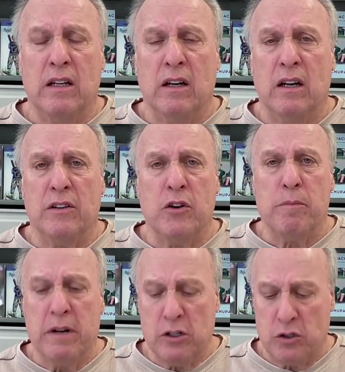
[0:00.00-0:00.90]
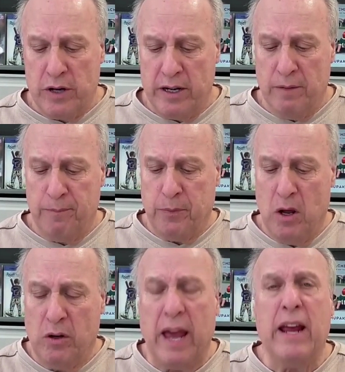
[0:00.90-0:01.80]
Your administrator.
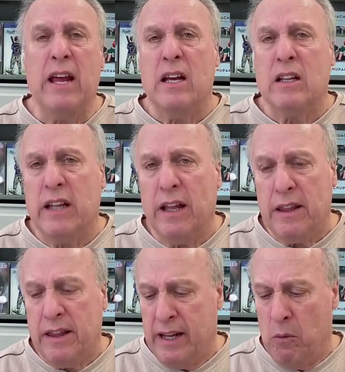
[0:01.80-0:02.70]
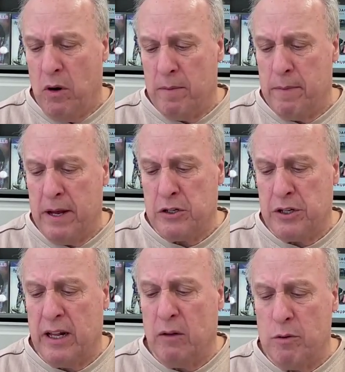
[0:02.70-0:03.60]
Okay. The other thing I want to
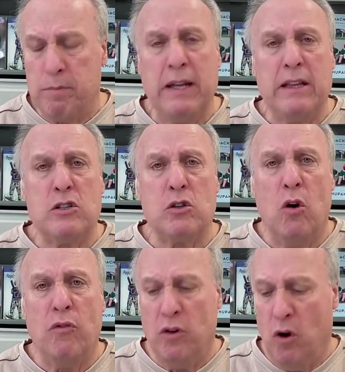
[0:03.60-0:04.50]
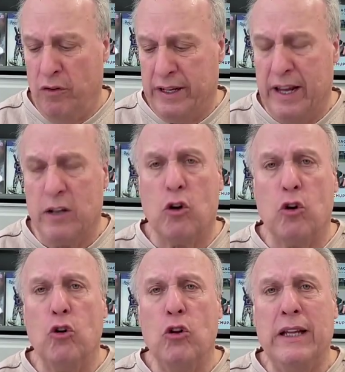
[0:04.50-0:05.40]
mention, I'll repeat this over and over again.
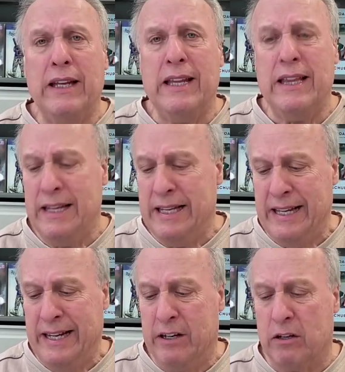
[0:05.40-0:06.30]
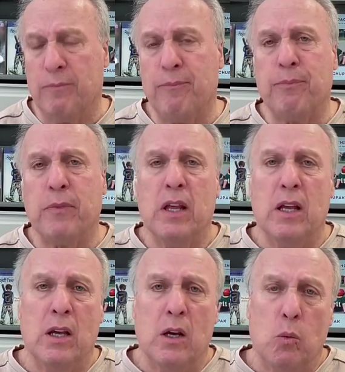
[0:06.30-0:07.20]
Early in the year,
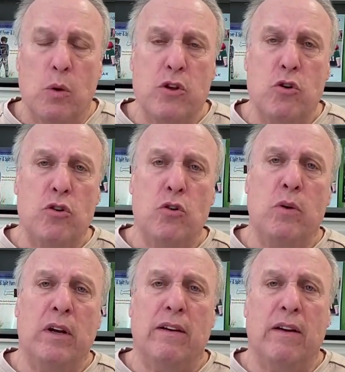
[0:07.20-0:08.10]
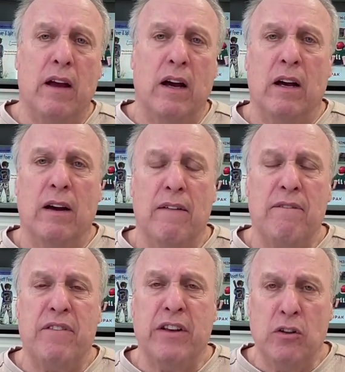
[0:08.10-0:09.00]
when you're doing
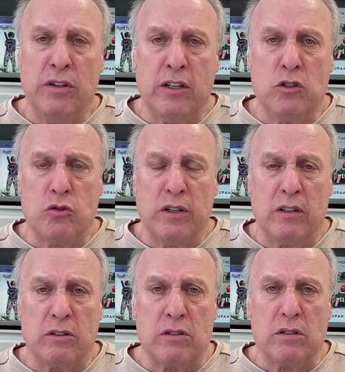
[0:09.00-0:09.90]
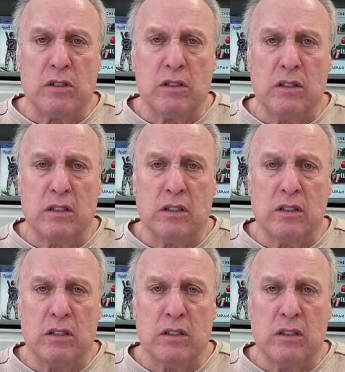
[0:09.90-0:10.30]
fielding drills,